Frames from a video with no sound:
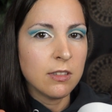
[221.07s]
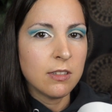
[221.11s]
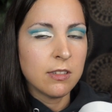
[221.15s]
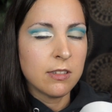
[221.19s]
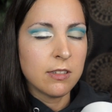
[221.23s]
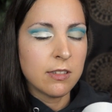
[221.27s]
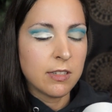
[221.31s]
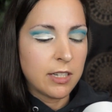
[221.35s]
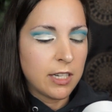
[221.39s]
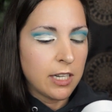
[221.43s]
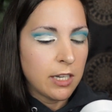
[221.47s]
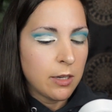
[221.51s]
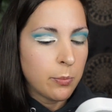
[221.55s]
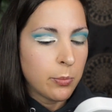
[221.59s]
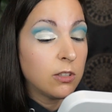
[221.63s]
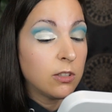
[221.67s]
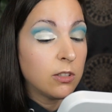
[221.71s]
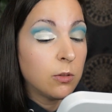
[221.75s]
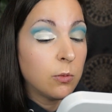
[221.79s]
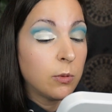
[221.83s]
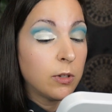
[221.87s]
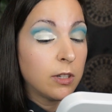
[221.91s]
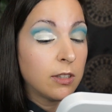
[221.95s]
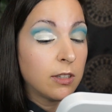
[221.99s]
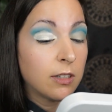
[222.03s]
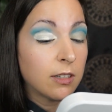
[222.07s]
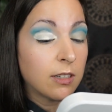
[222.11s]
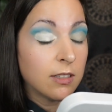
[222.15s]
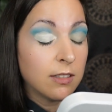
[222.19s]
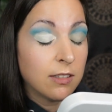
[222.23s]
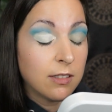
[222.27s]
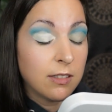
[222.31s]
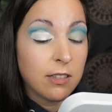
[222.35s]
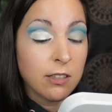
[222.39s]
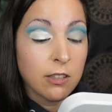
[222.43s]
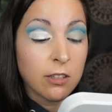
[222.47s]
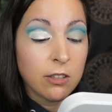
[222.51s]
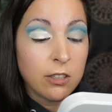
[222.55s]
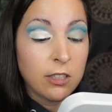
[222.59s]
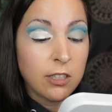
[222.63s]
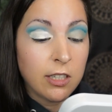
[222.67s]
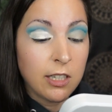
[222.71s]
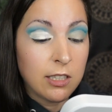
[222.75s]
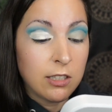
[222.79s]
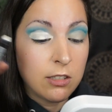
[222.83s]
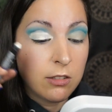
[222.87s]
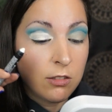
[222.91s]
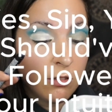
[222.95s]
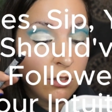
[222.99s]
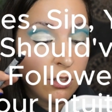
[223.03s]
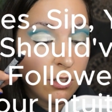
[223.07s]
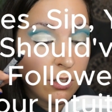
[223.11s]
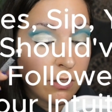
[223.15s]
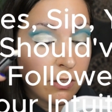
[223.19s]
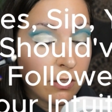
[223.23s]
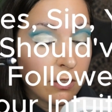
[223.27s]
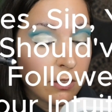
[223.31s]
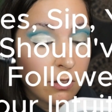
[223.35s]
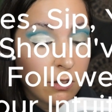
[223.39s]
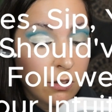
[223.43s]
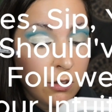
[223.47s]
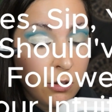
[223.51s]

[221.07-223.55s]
skip doing the concealer and just do